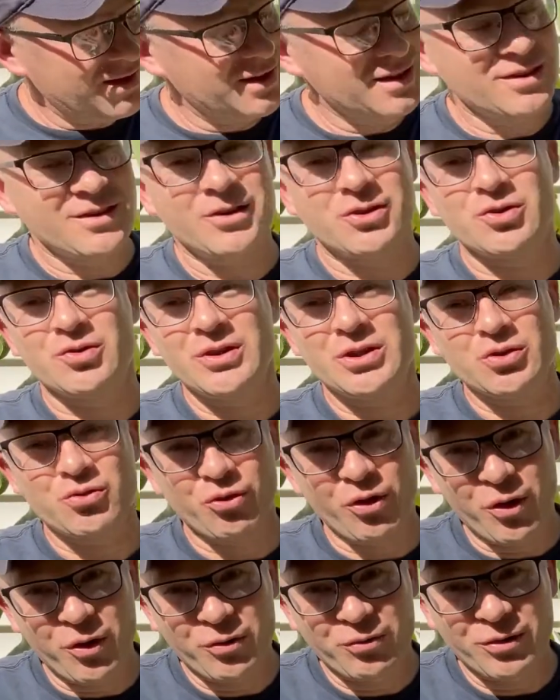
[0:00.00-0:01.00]
the tree's
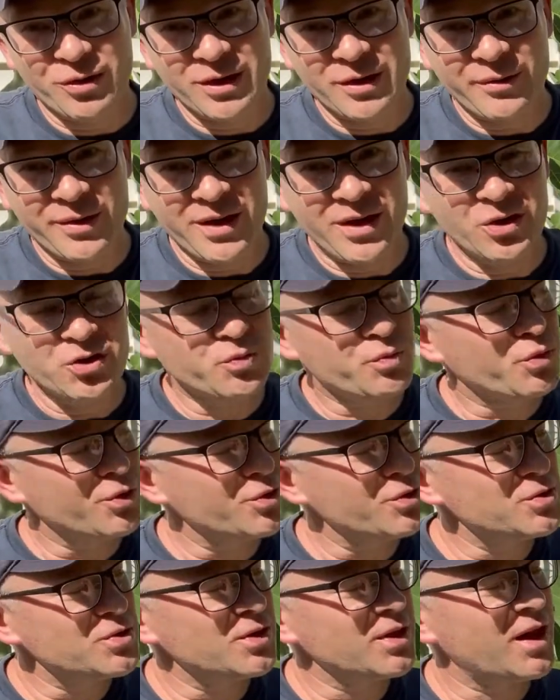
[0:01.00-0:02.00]
growing really well, it's
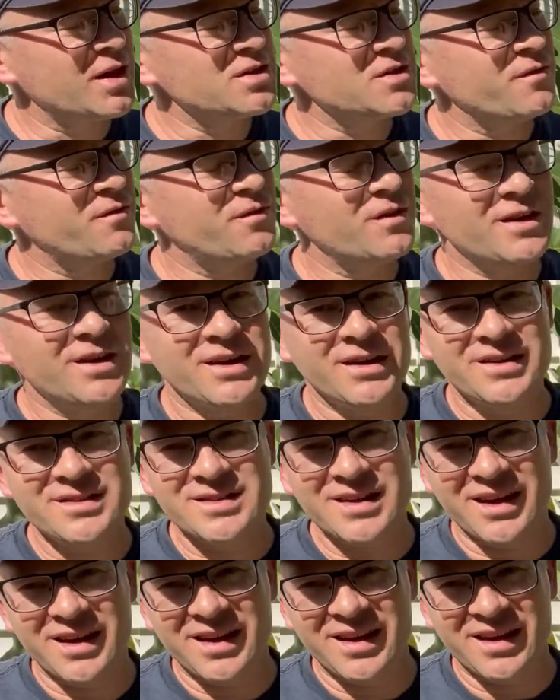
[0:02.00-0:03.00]
producing lots of
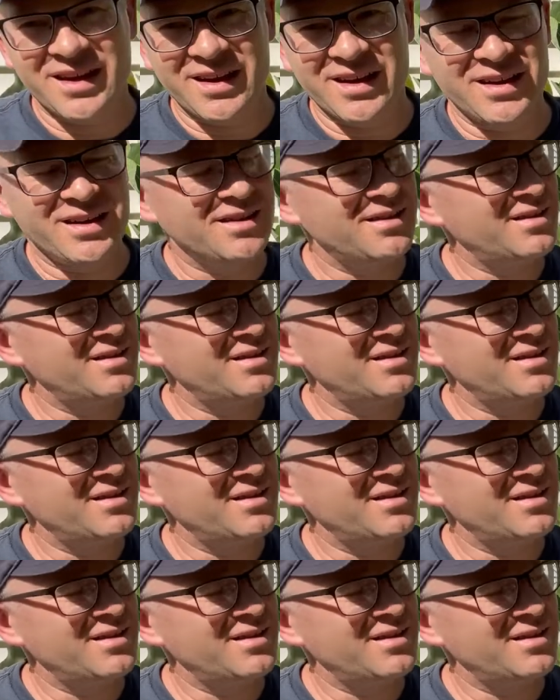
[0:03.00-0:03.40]
figs, and